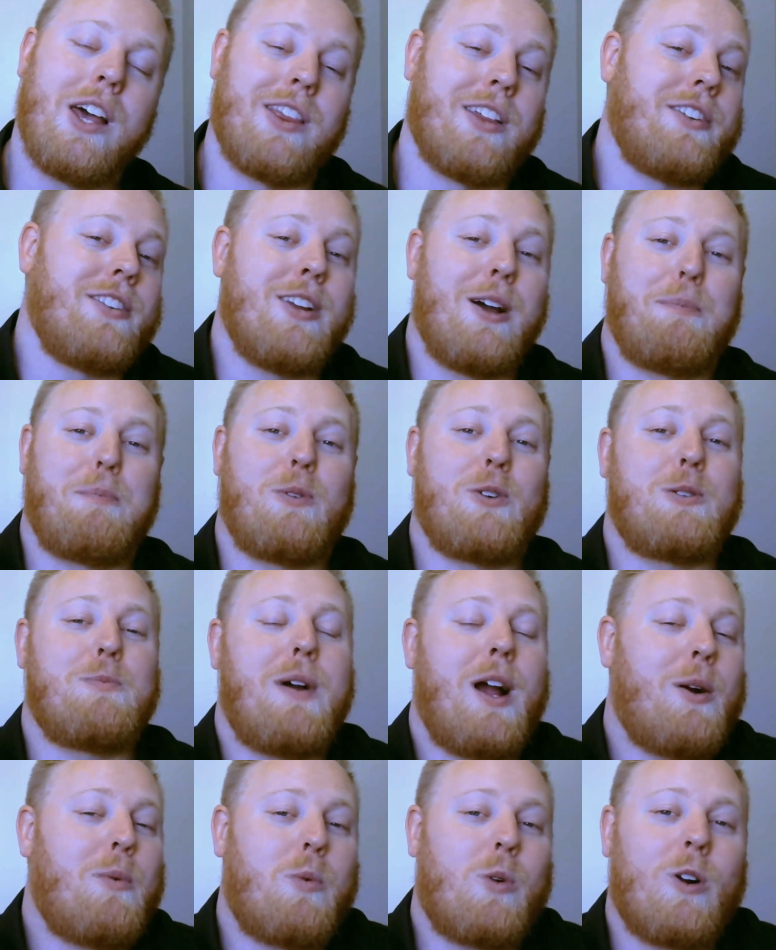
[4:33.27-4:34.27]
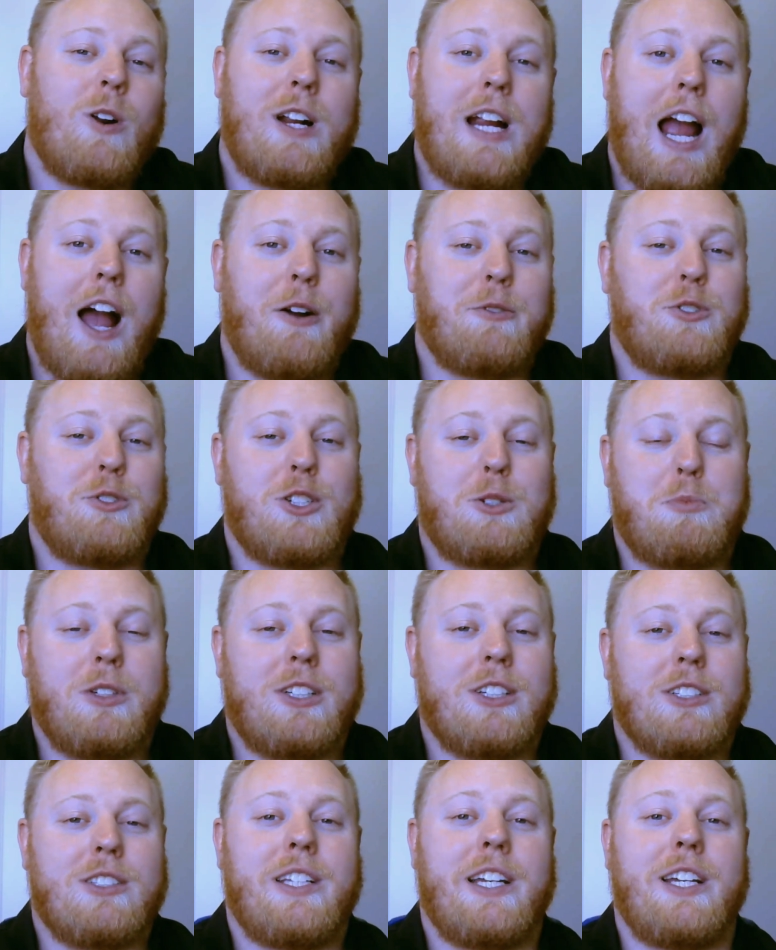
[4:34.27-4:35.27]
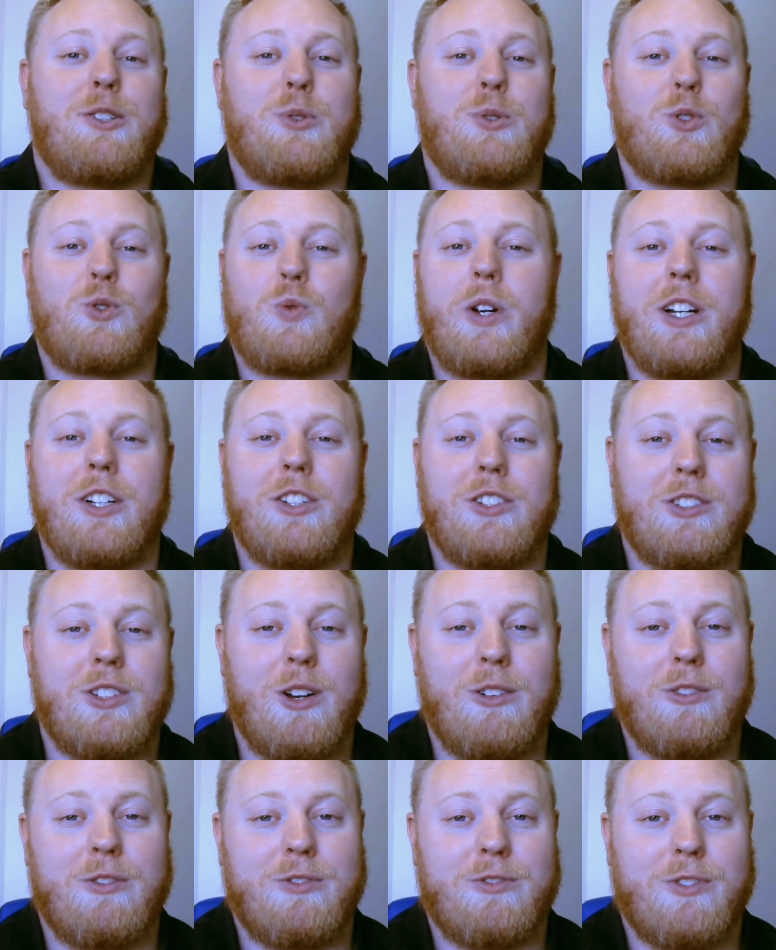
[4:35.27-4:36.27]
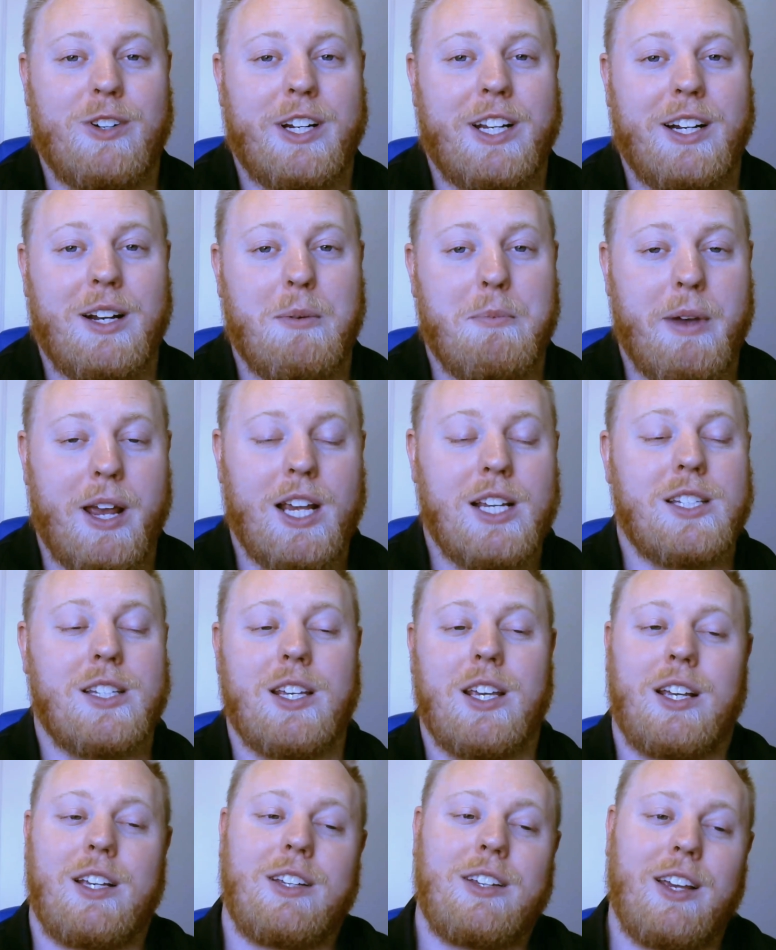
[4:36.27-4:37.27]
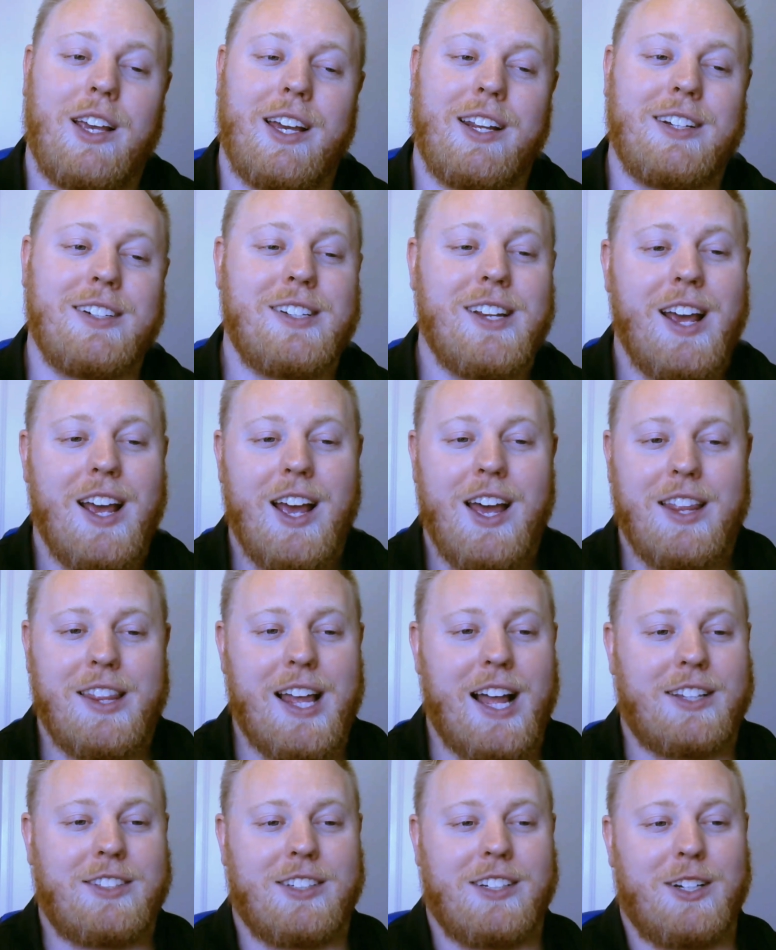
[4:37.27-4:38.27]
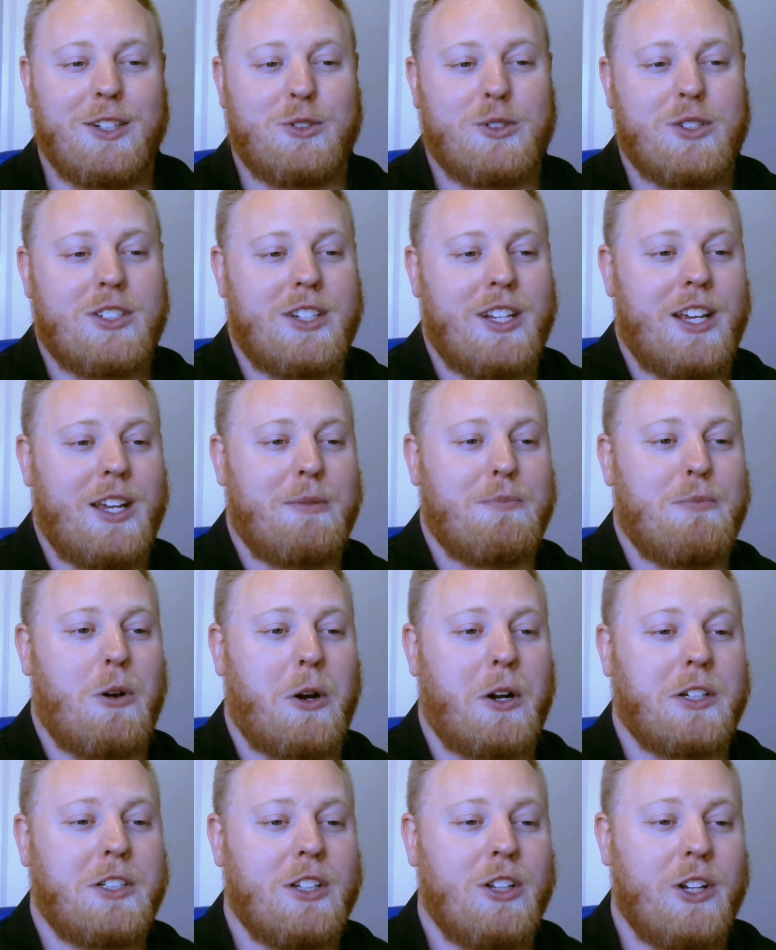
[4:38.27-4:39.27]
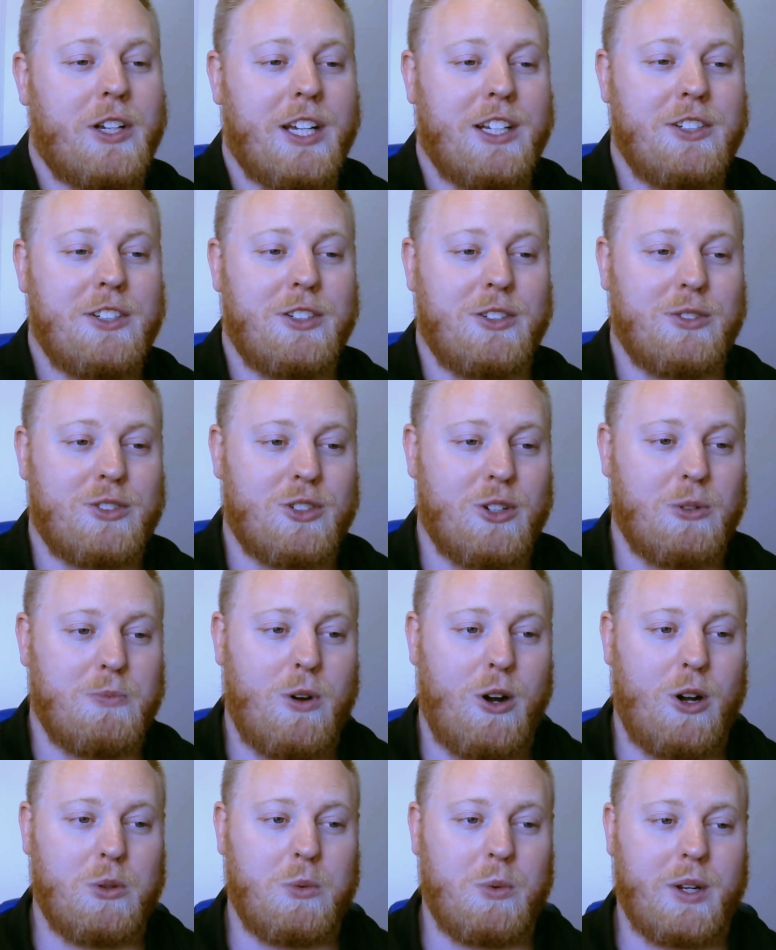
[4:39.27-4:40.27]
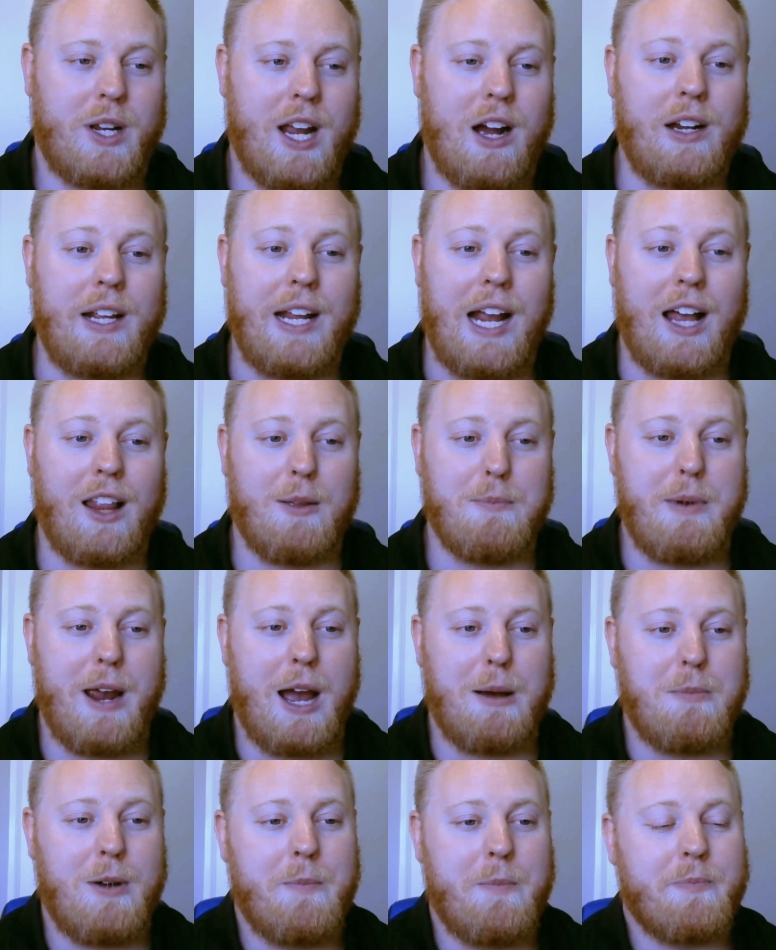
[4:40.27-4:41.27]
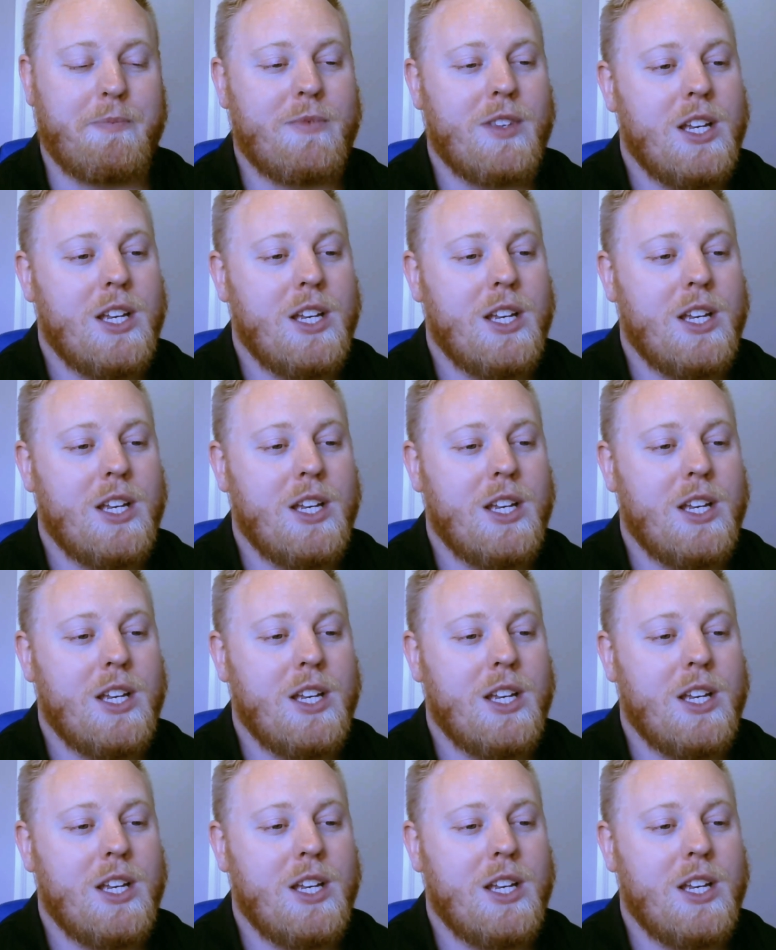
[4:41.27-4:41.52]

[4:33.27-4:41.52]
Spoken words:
the numbers might work out just because the interest rate is so freaking amazing. And that's an interesting market to look into. So Baldwin County, Alabama.